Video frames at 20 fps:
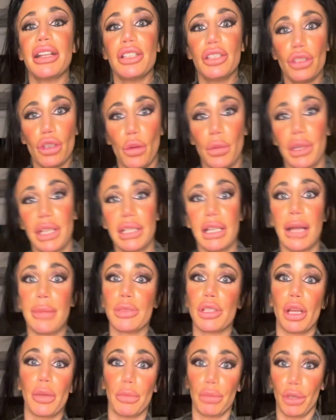so many times
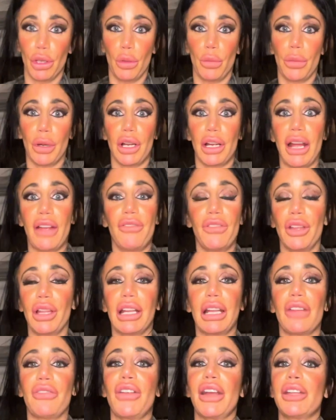on Bloomberg, I feel like
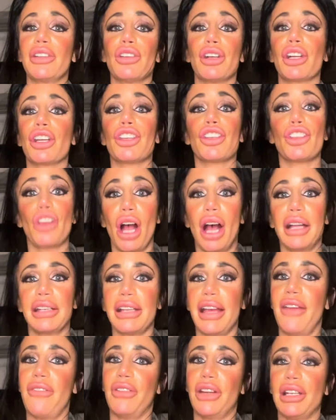if I took a shot
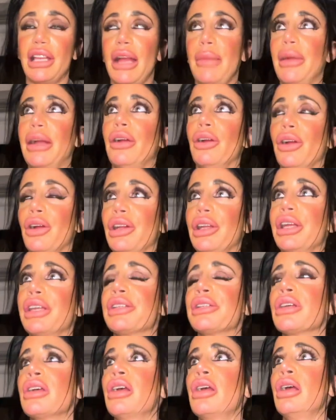every time I heard it,
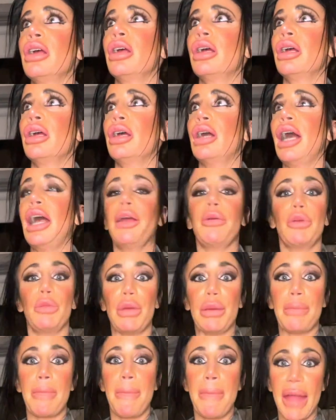I would be
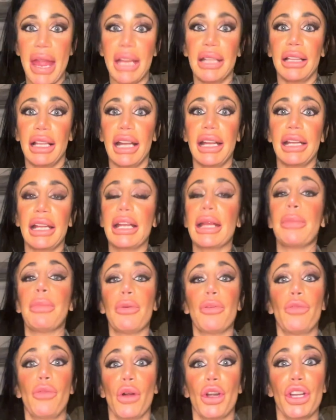mainlining it
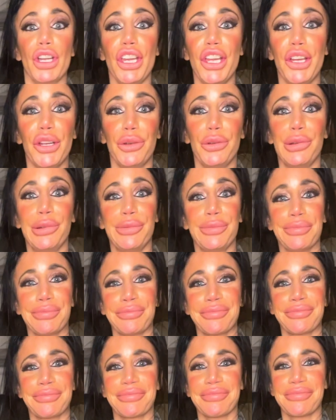before noon.
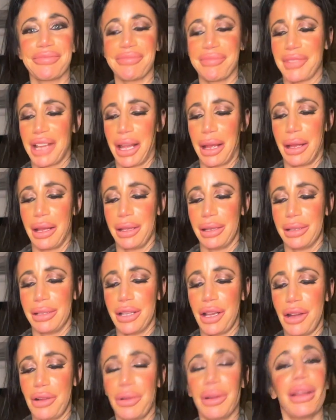
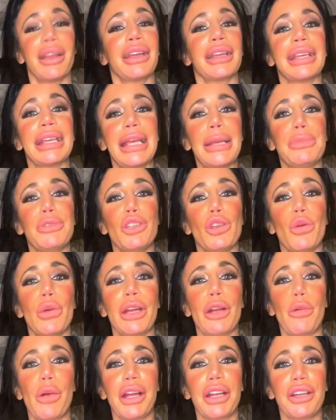So keep
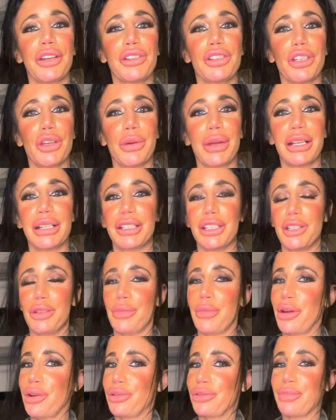doing what you're doing to
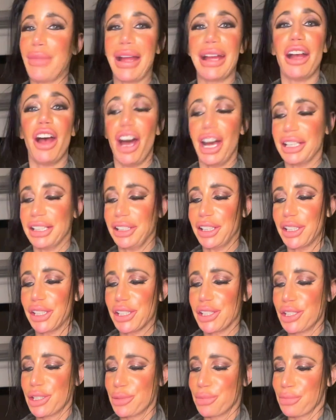my
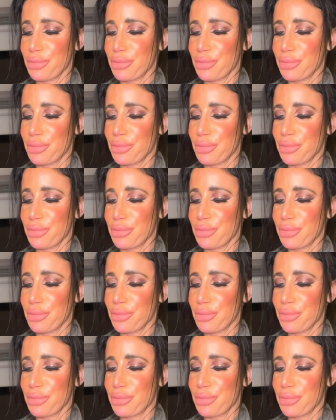hodlers.